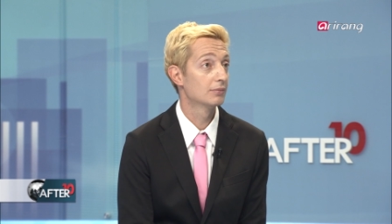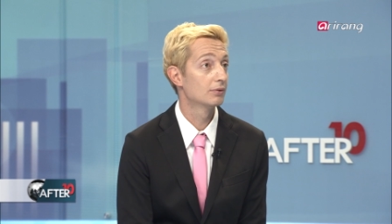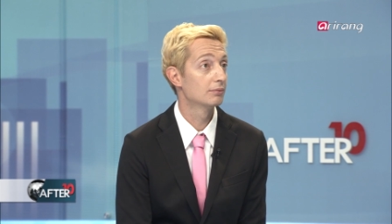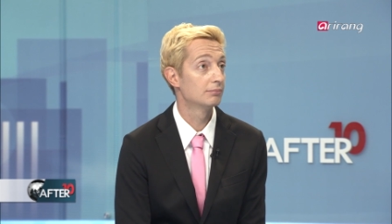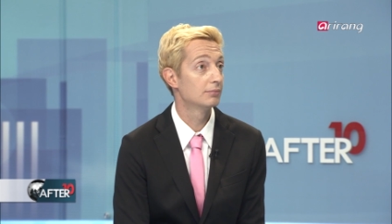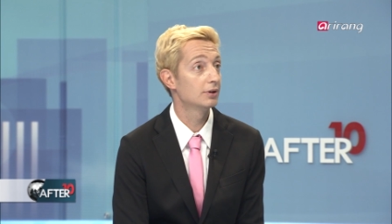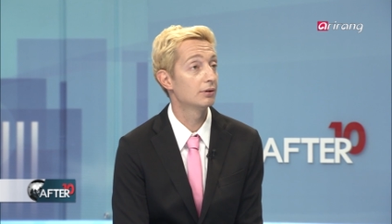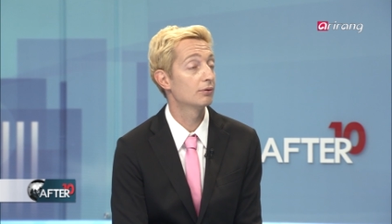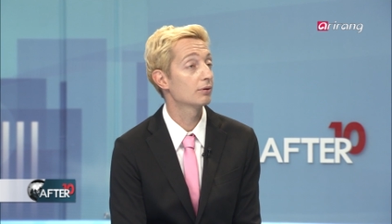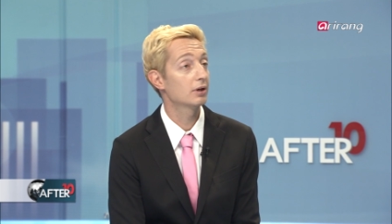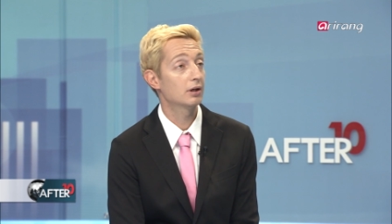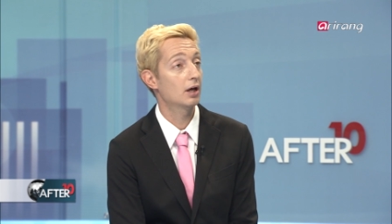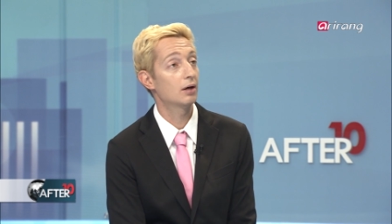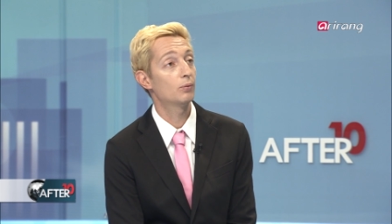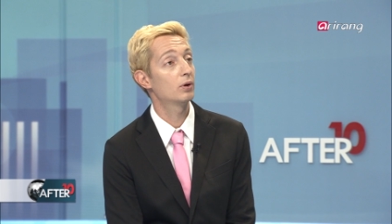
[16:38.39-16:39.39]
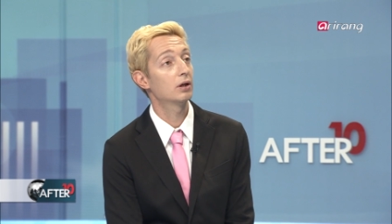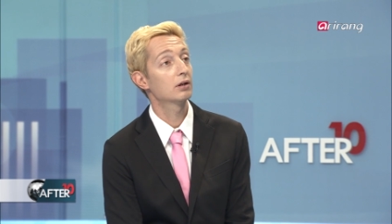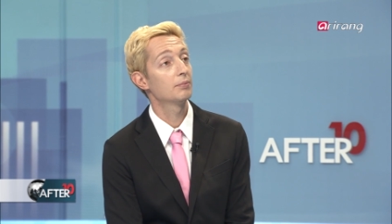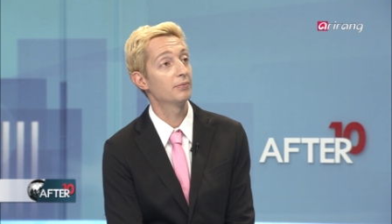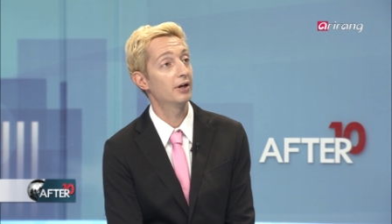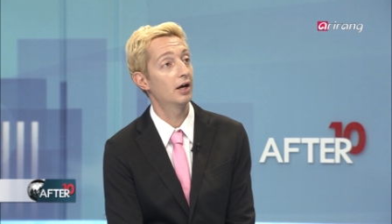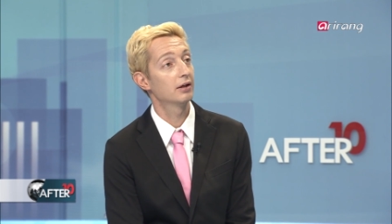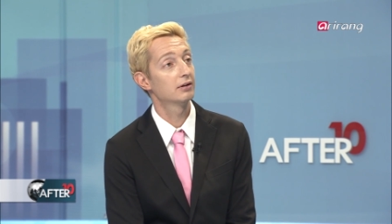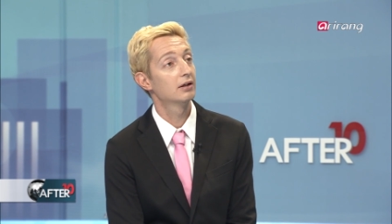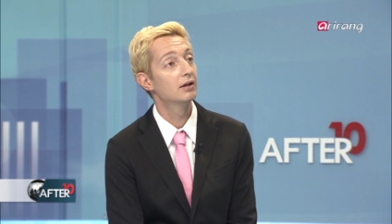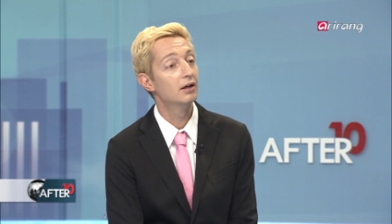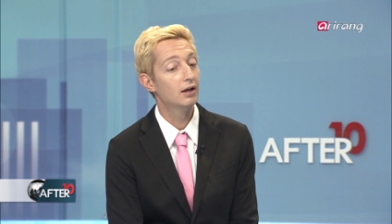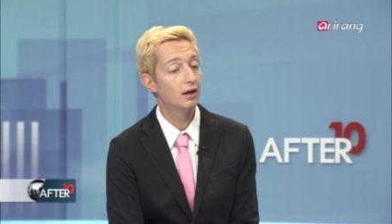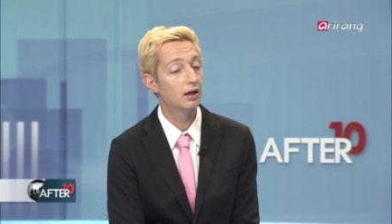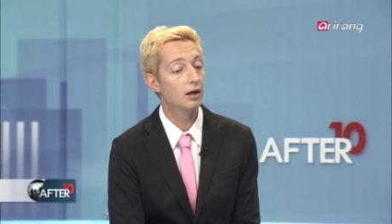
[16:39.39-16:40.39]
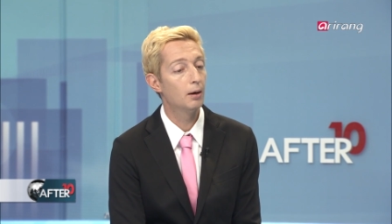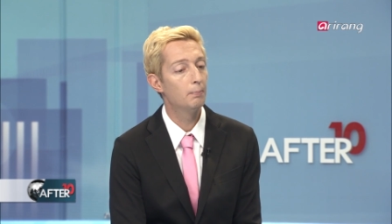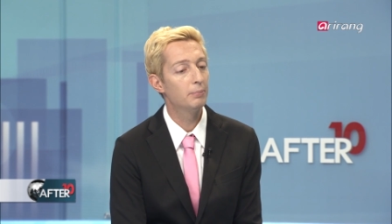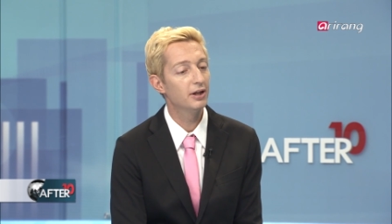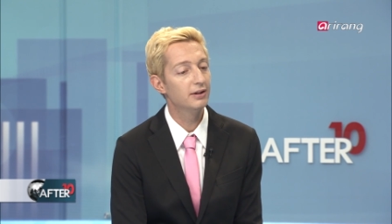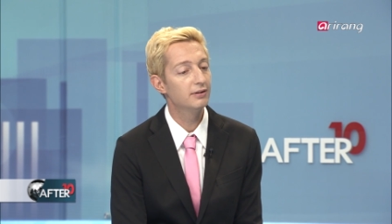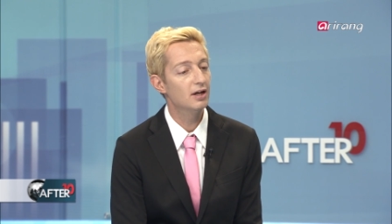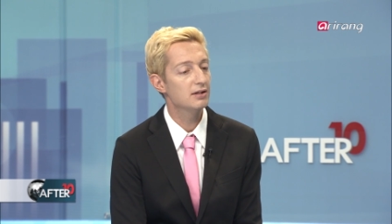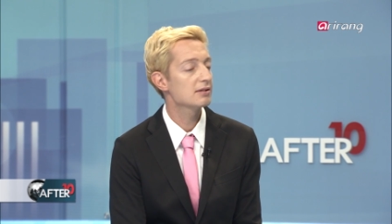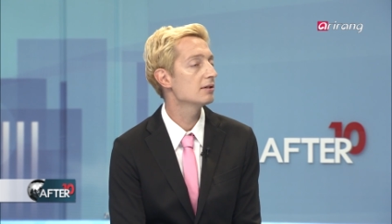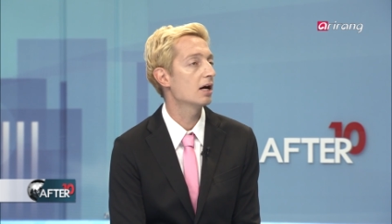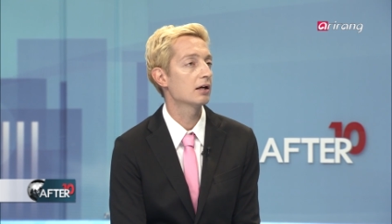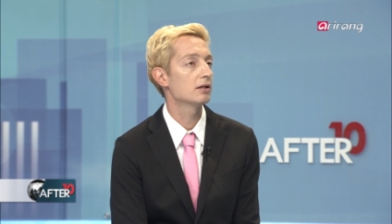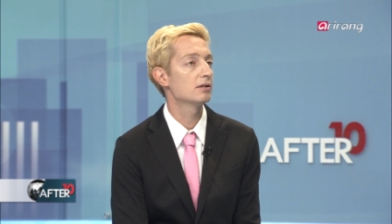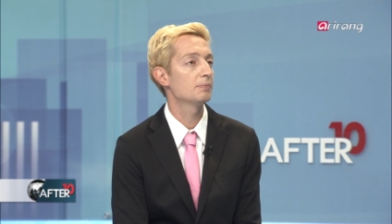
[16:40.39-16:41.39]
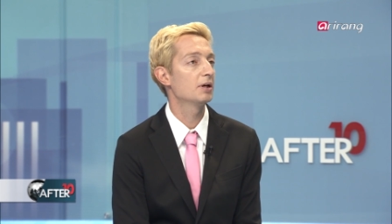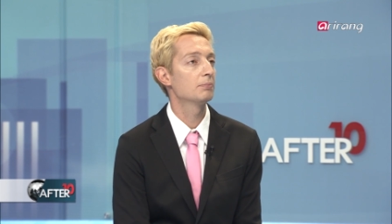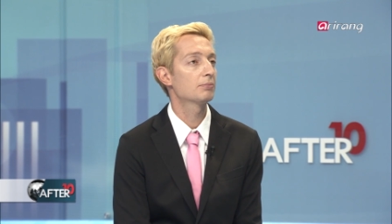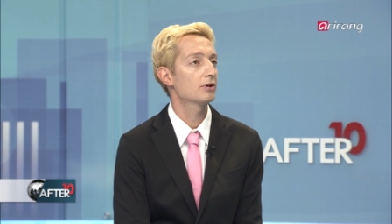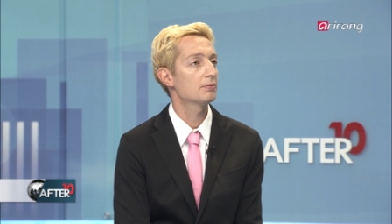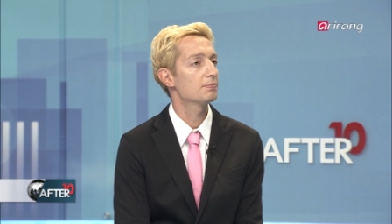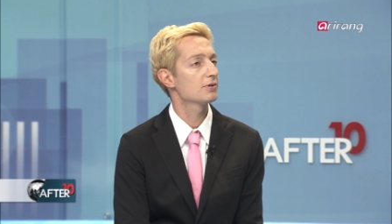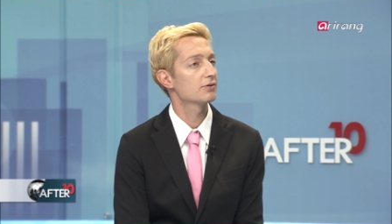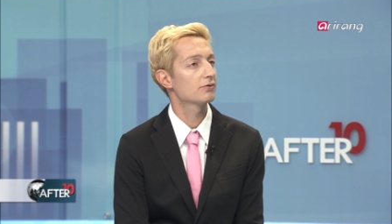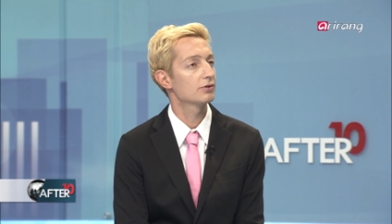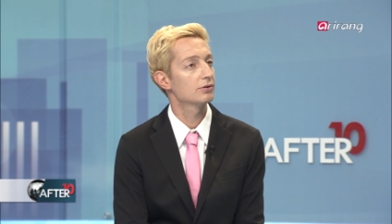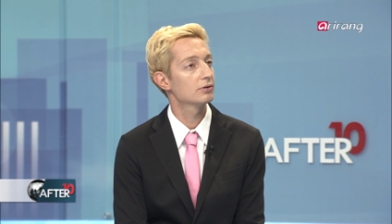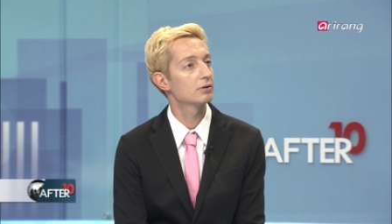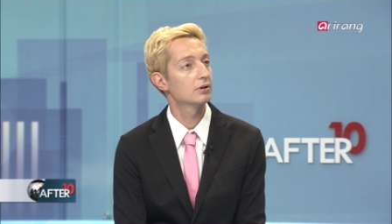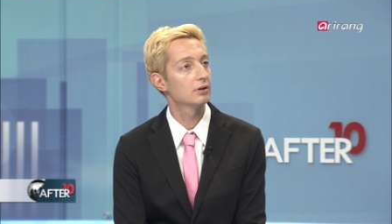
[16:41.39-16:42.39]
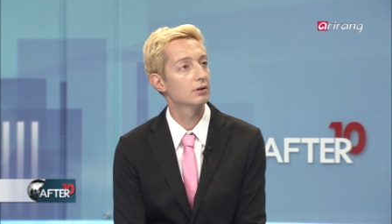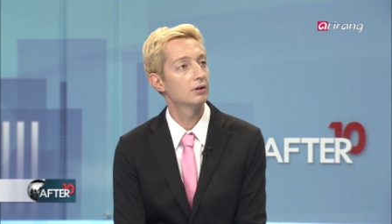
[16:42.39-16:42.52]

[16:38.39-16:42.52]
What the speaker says: Right. You know, cannot welcome that. But that's not his main purpose, for sure.